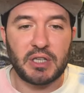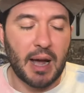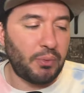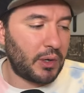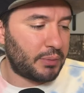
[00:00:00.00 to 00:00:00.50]

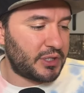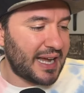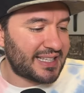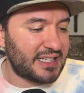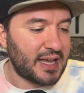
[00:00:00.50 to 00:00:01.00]
top one
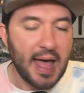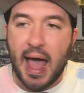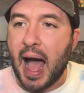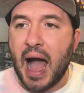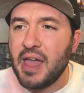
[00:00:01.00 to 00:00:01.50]
protected.
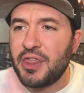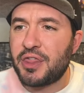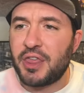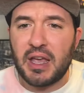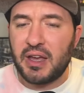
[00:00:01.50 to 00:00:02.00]
I
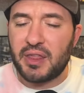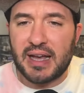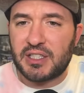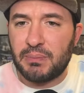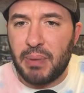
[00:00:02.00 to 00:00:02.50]
think
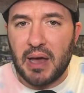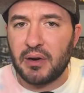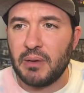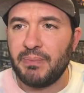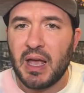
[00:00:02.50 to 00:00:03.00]
that's
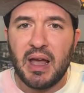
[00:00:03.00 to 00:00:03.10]
better.